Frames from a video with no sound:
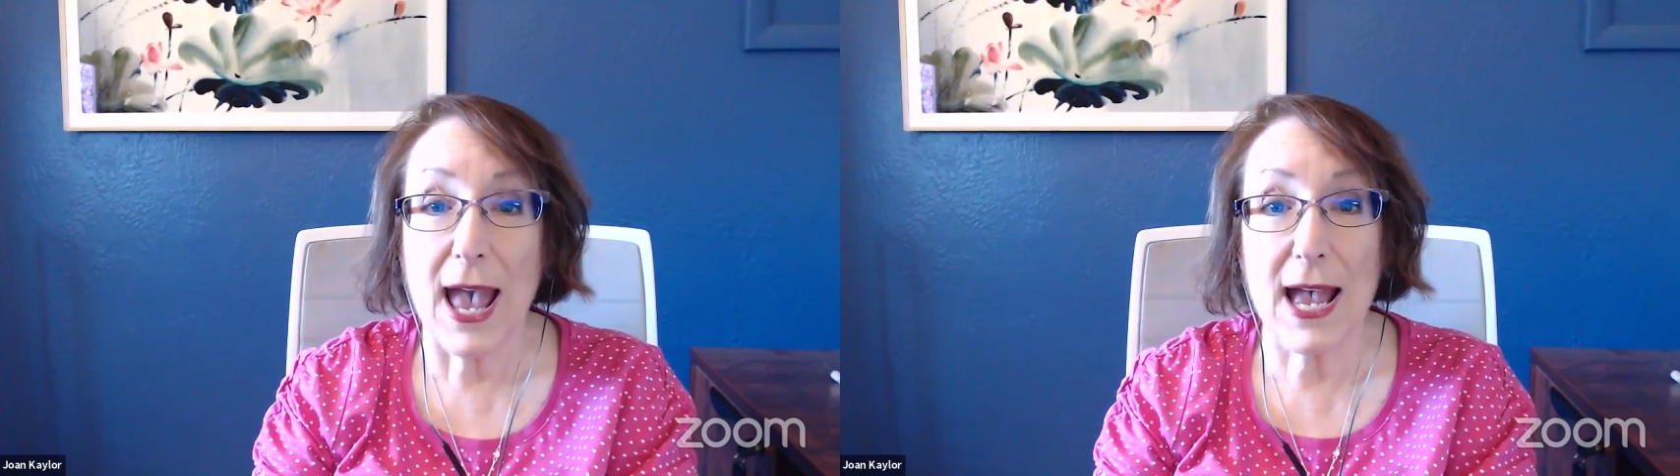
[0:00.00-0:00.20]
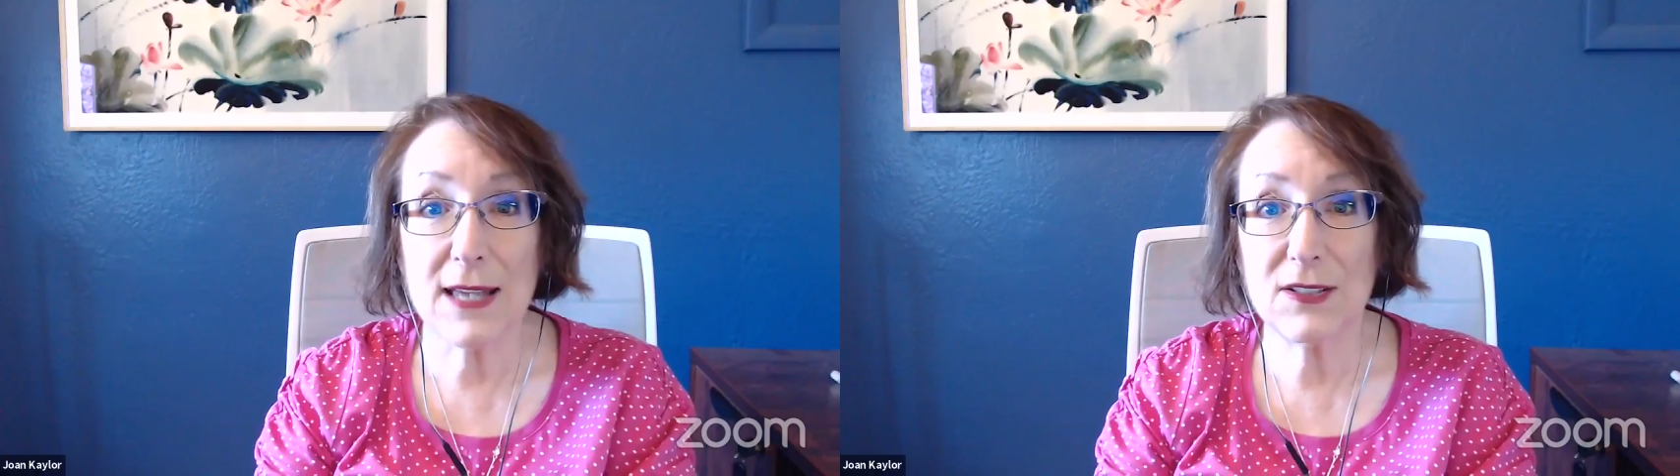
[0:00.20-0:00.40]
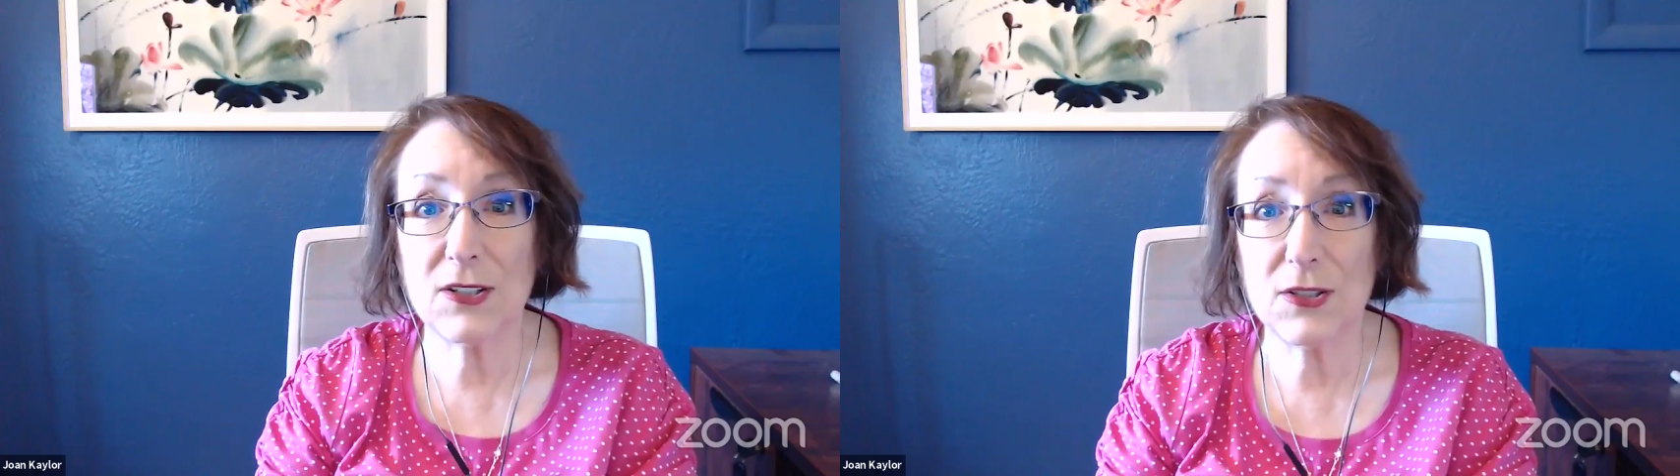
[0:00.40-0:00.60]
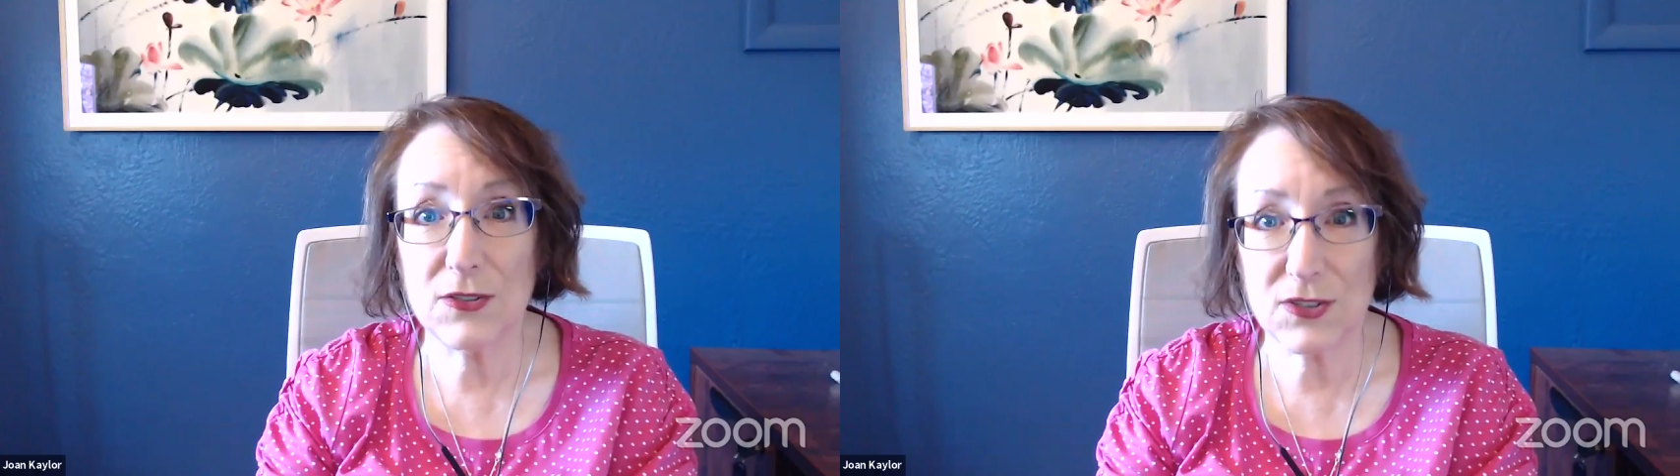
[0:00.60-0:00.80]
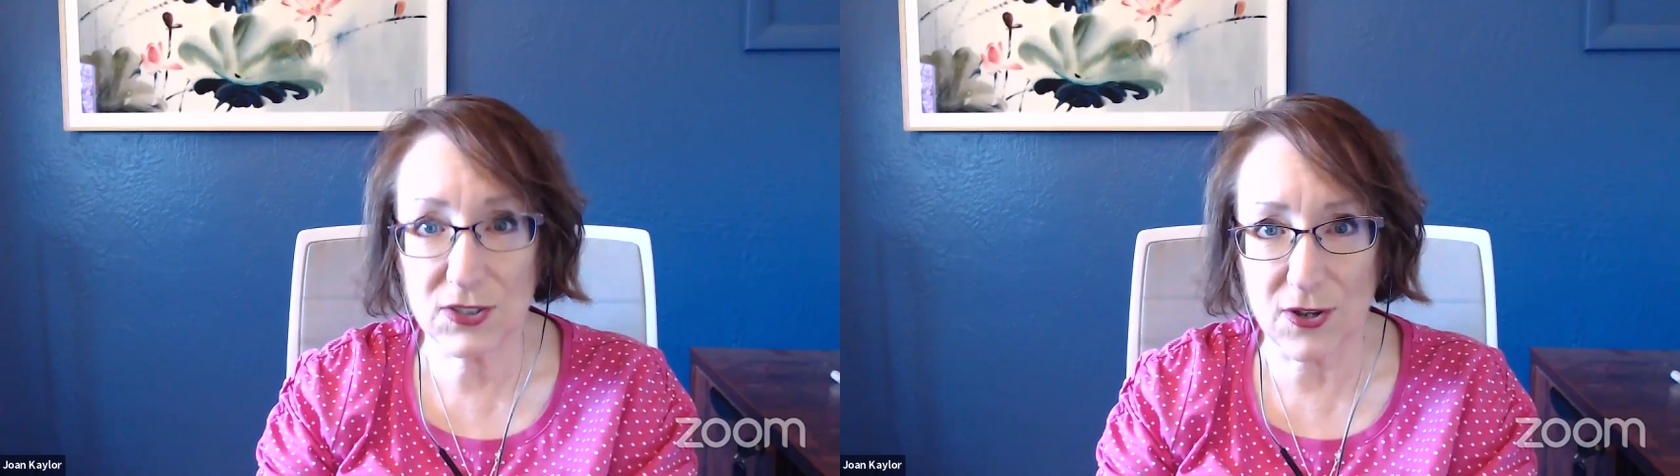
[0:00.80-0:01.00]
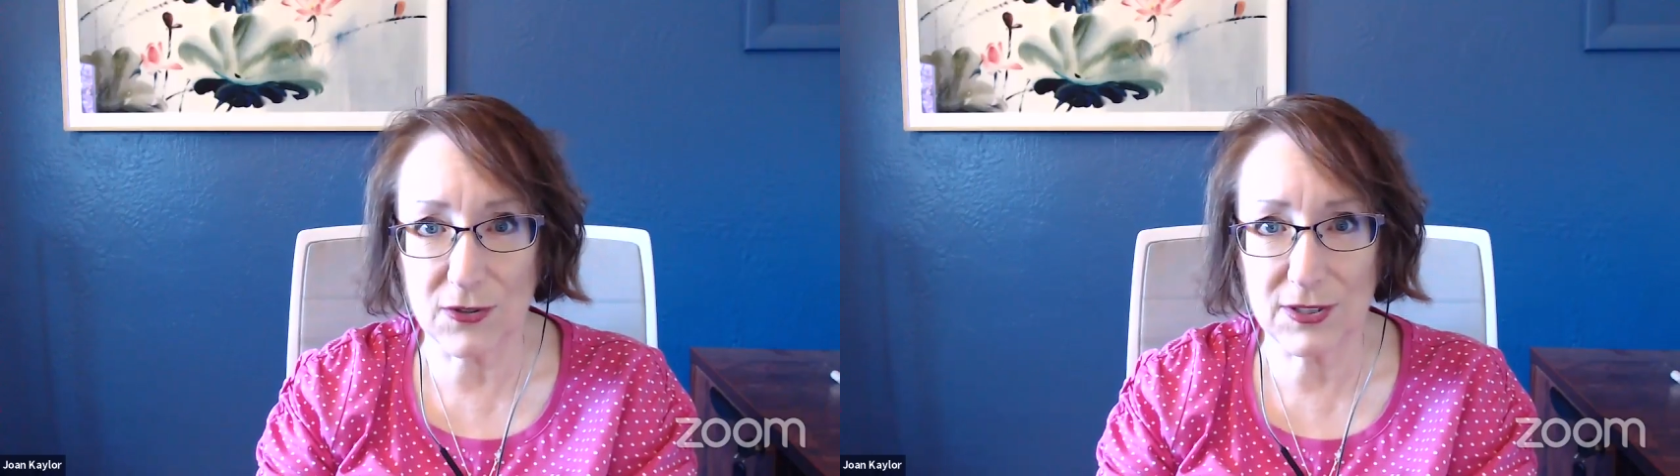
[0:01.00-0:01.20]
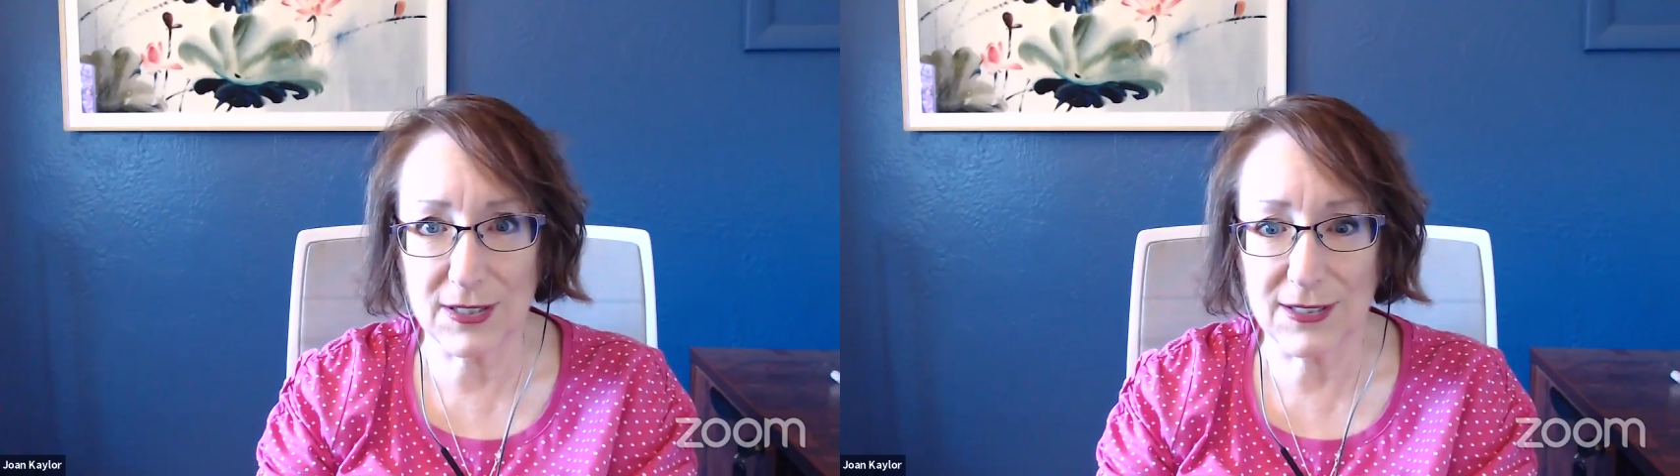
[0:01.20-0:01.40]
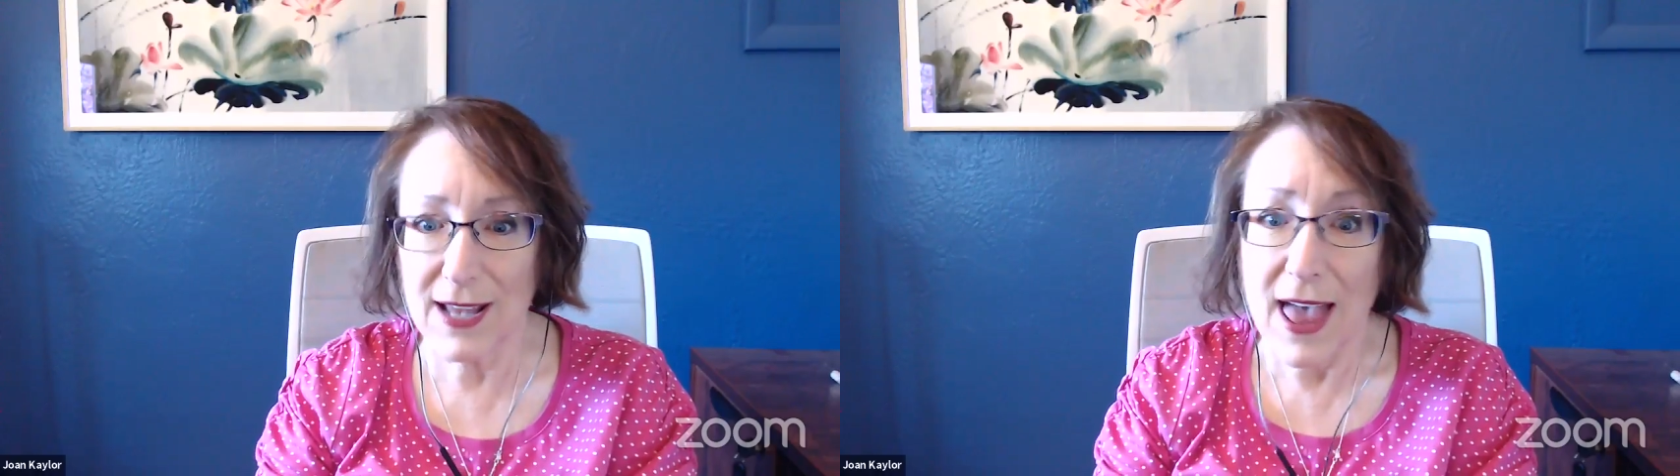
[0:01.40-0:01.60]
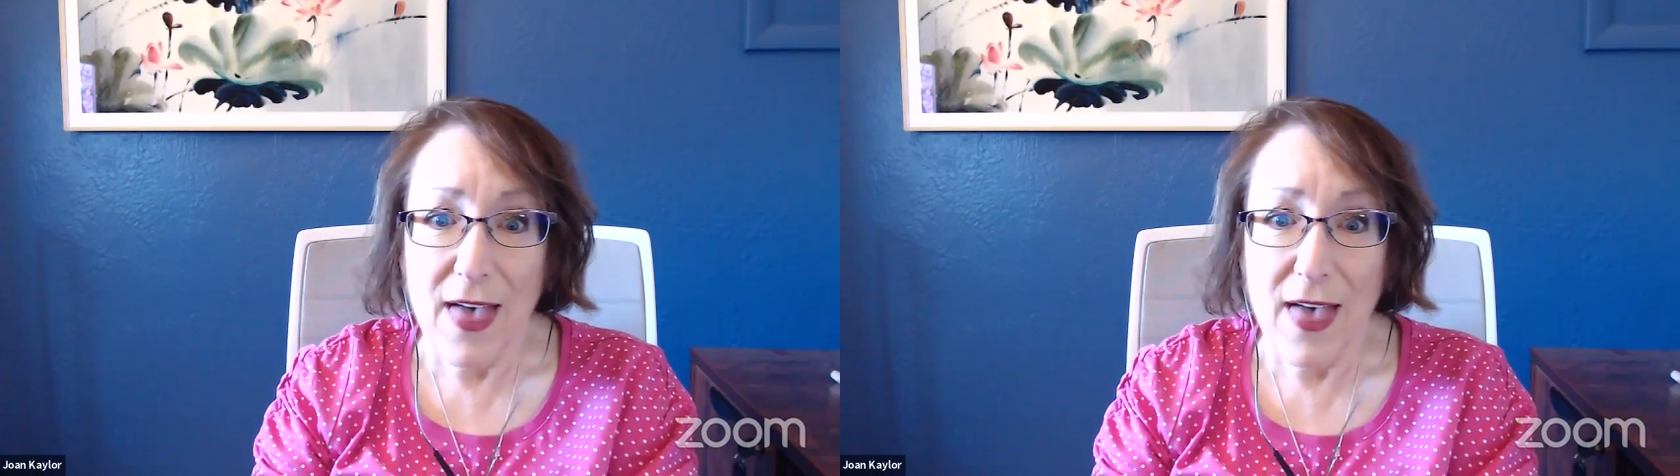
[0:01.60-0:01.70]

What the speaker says: as a consultant.